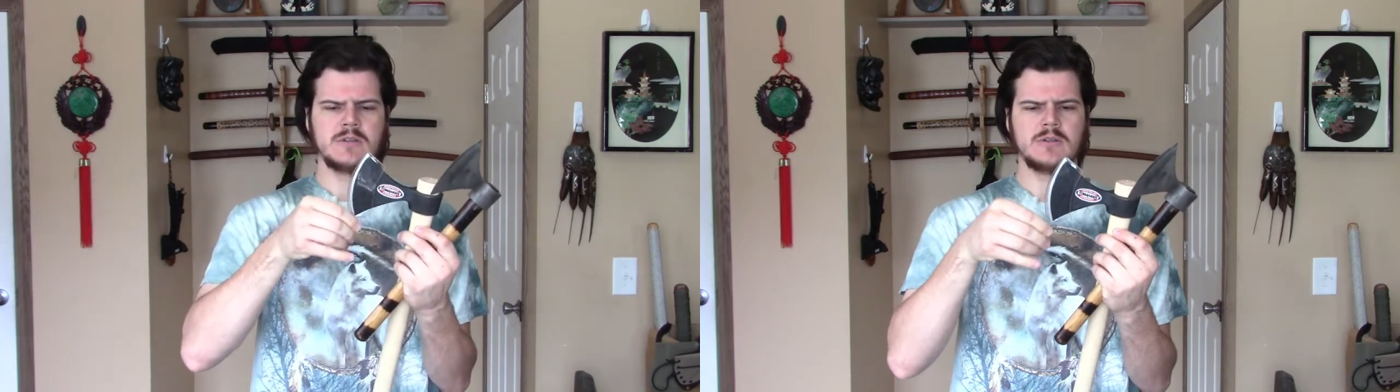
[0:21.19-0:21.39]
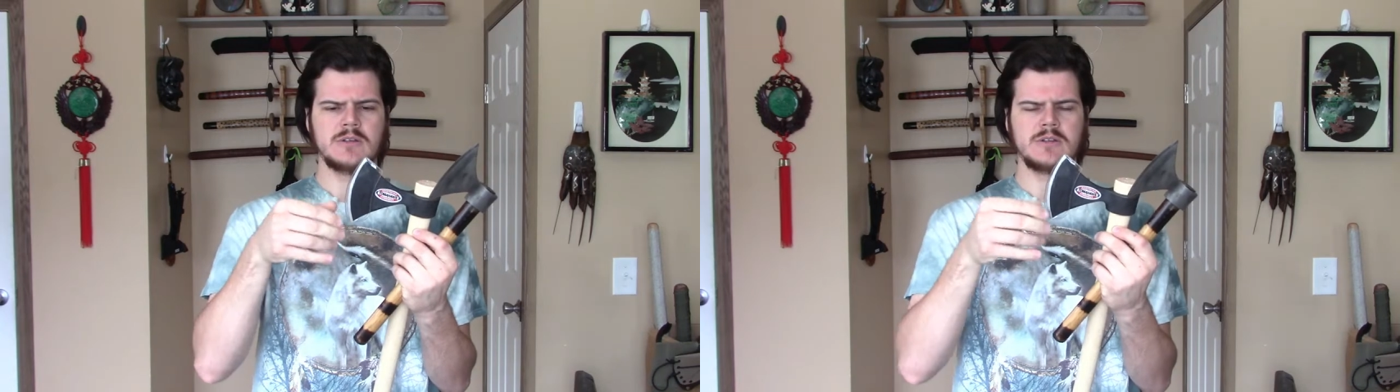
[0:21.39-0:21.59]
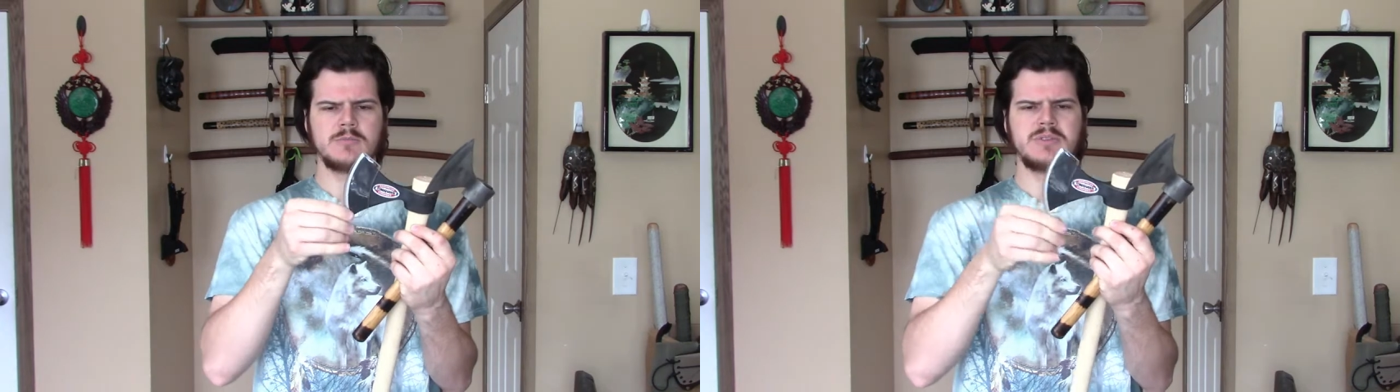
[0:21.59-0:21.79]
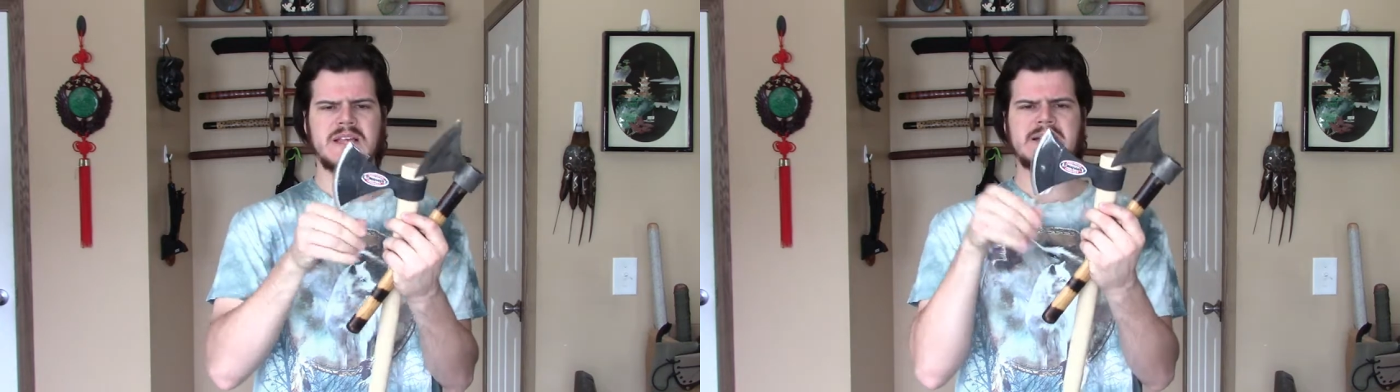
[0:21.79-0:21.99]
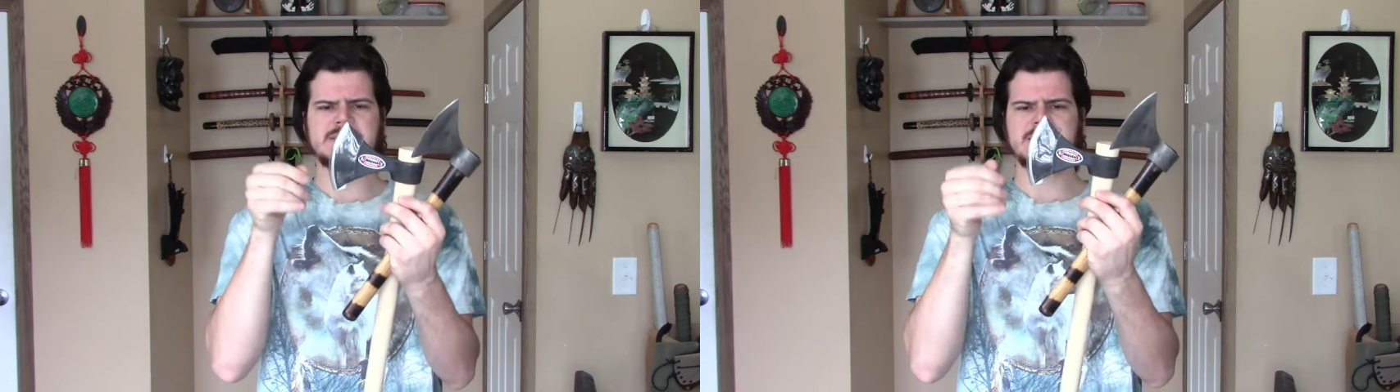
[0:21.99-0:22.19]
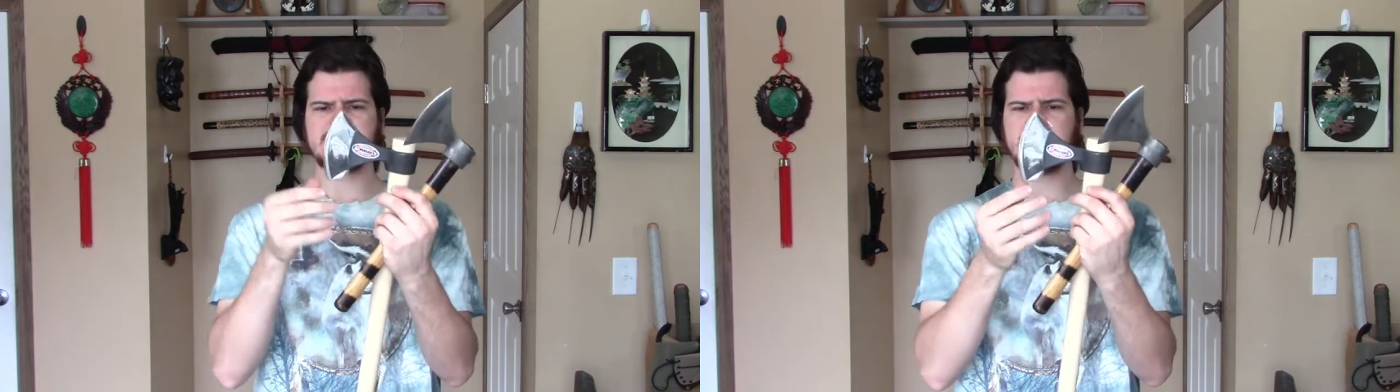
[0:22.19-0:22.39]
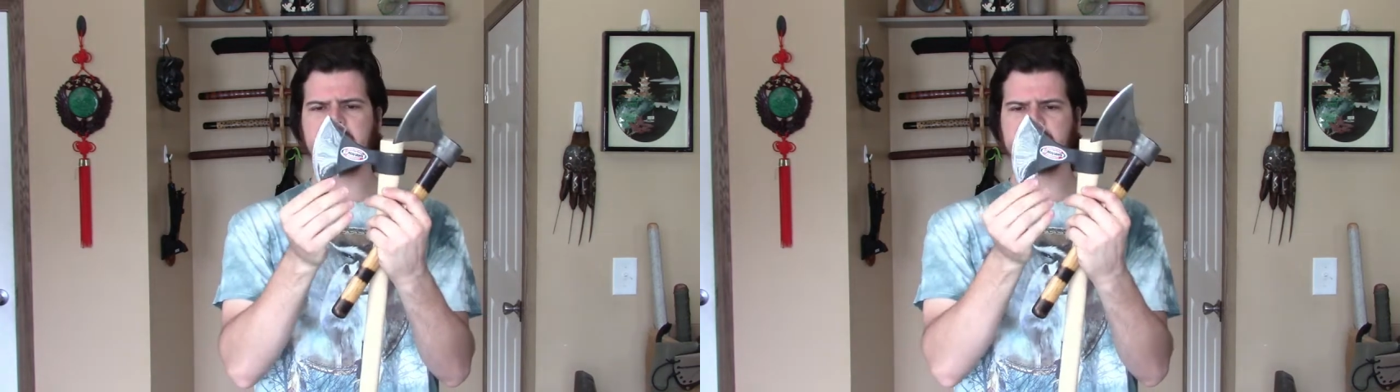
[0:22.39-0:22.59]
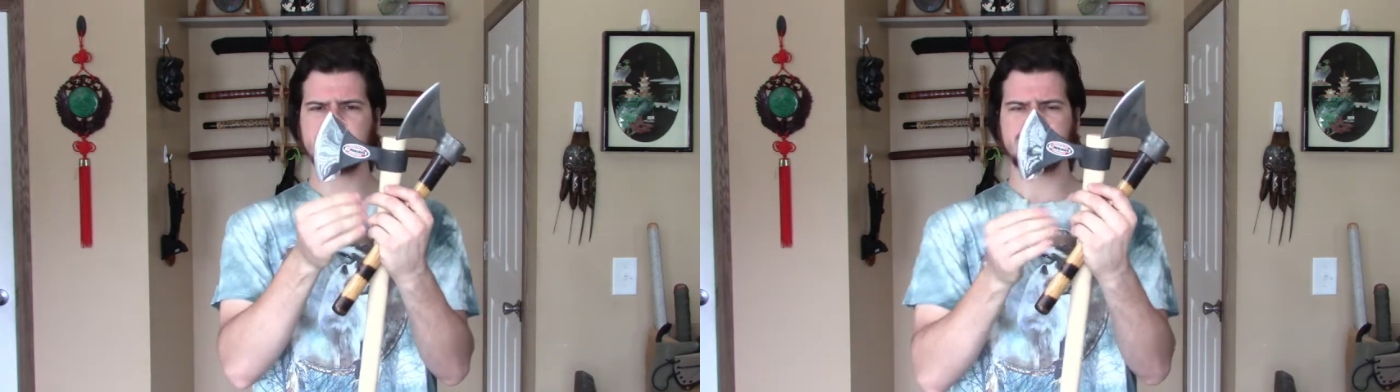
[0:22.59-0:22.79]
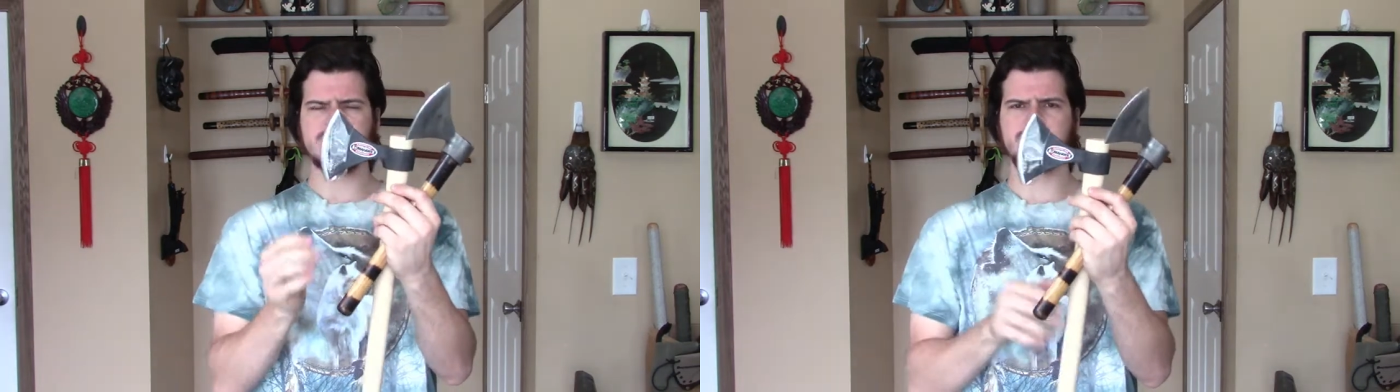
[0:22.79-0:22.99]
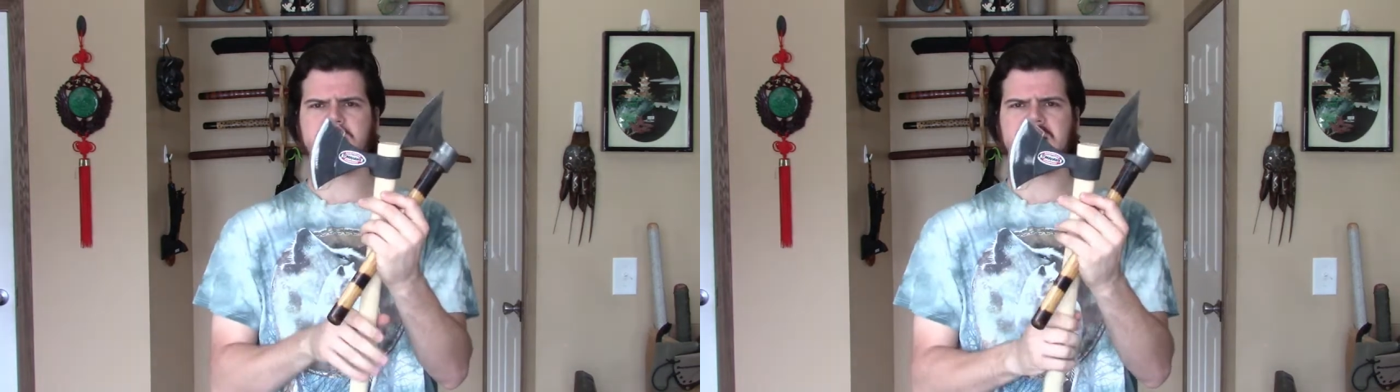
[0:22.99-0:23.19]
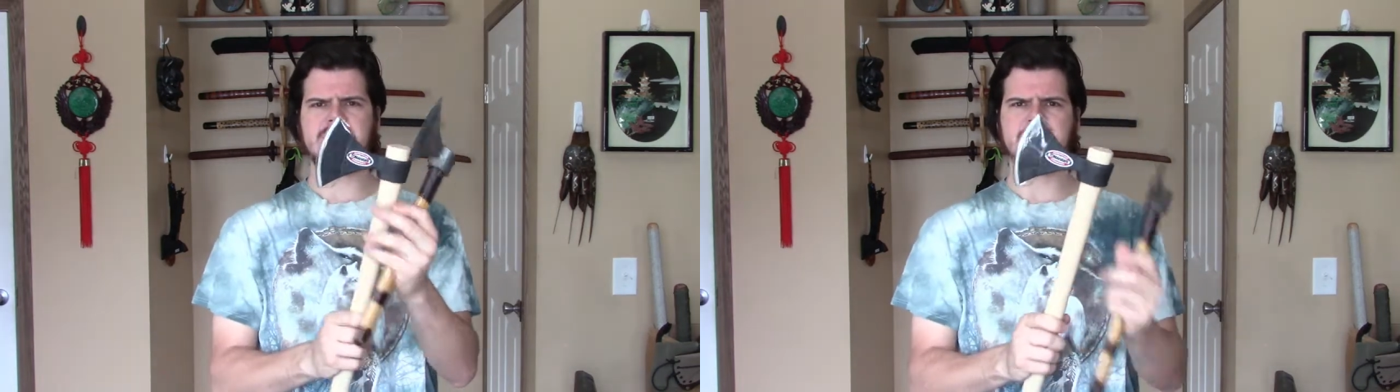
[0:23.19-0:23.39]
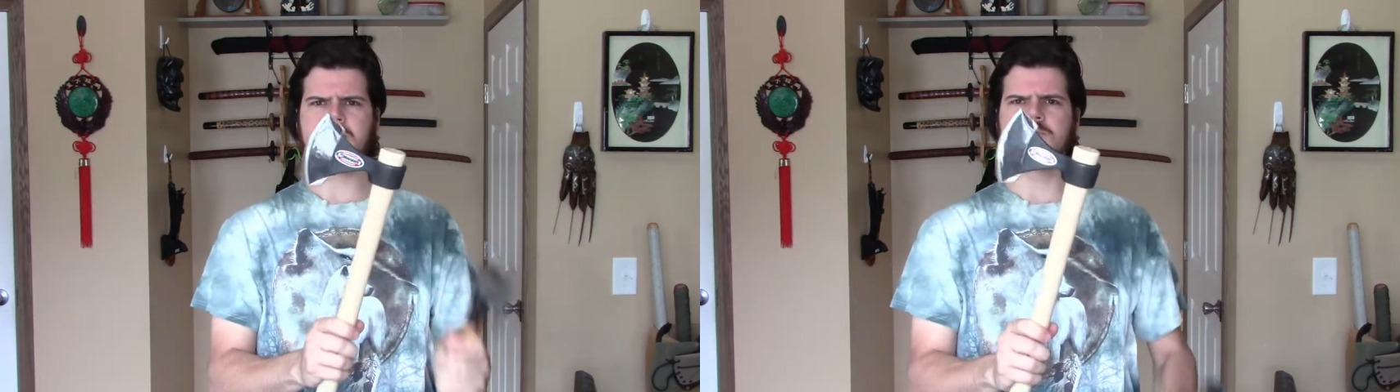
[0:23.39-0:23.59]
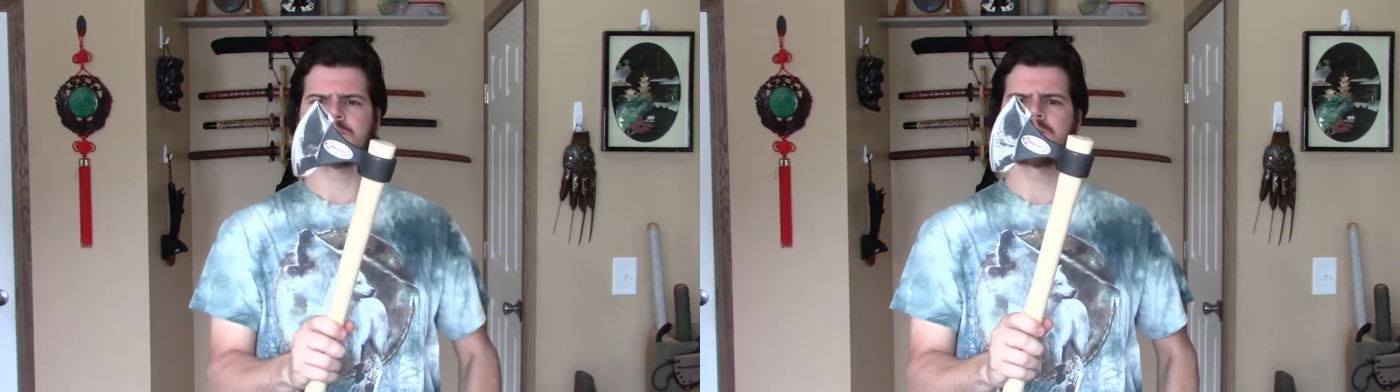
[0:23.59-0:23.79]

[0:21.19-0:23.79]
little plastic cover for the blade.